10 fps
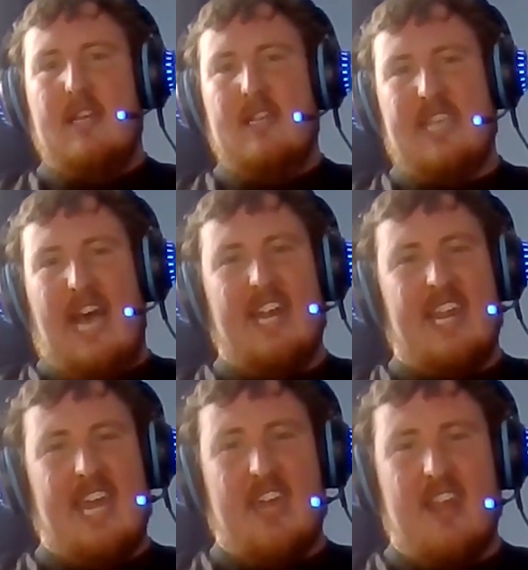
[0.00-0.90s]

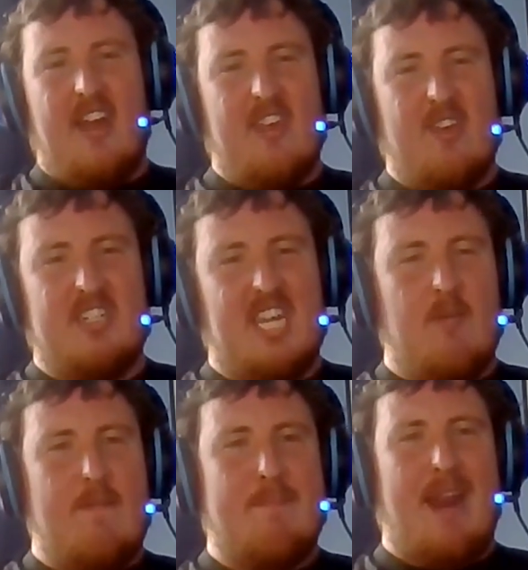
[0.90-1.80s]
Saturday, you've got to deal
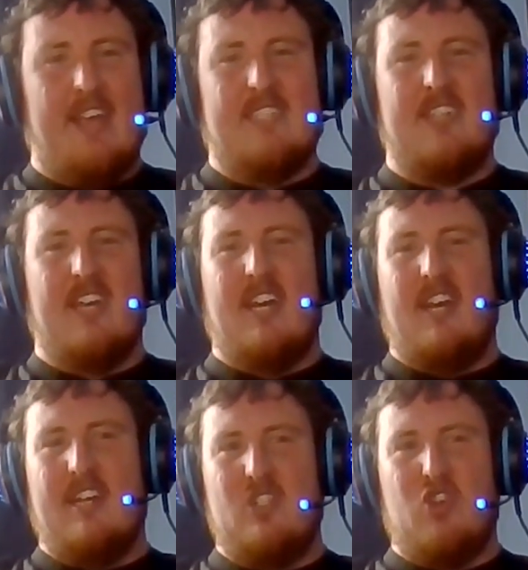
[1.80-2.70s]
with players that
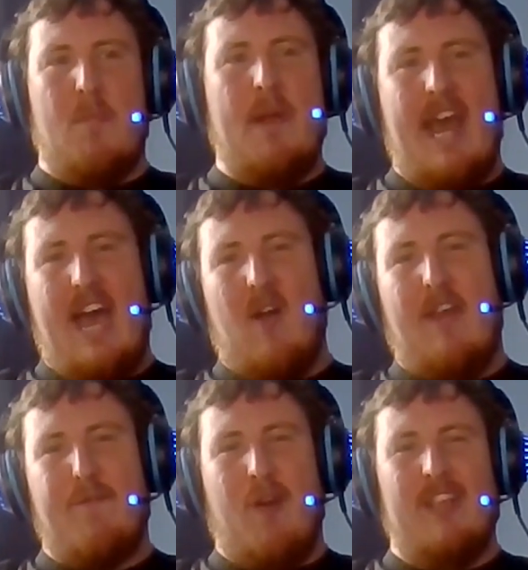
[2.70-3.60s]
are dropping out
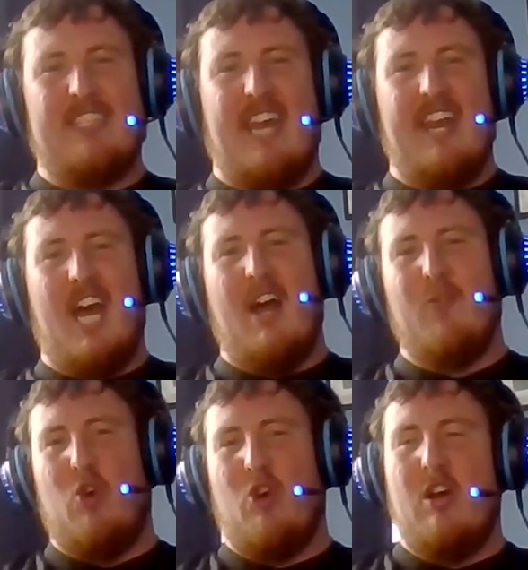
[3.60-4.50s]
left, right, and
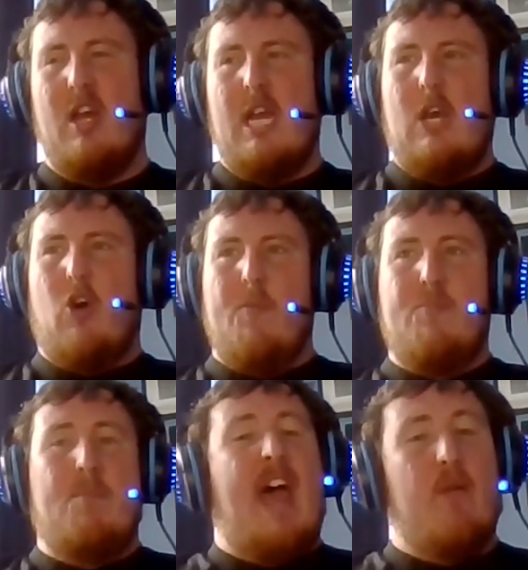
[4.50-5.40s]
centre, or
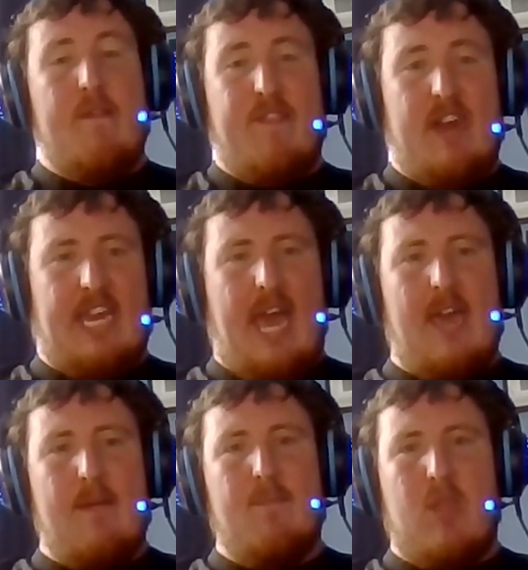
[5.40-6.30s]
preparing for the
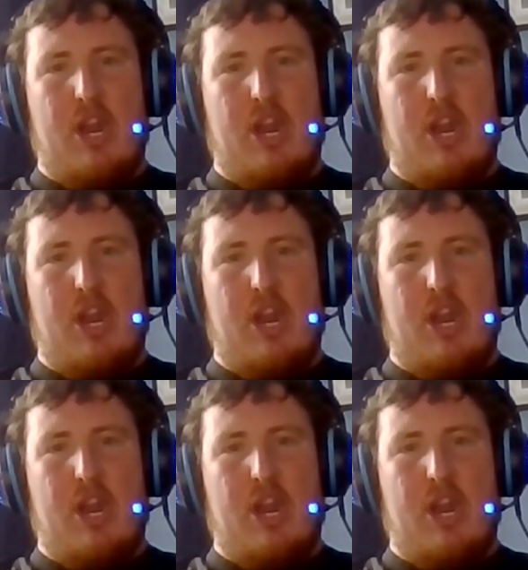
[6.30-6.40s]
game.